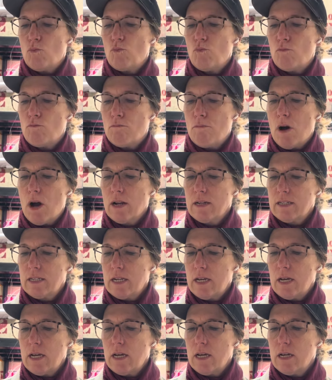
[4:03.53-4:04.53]

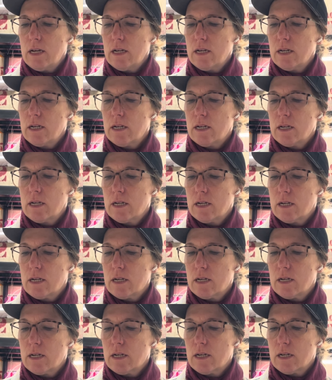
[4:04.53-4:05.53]
Monty,
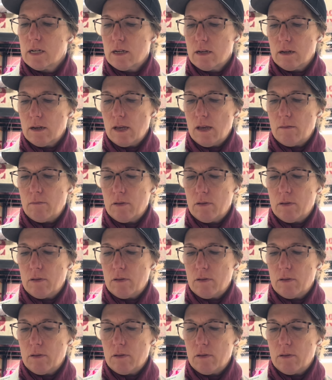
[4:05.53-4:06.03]
I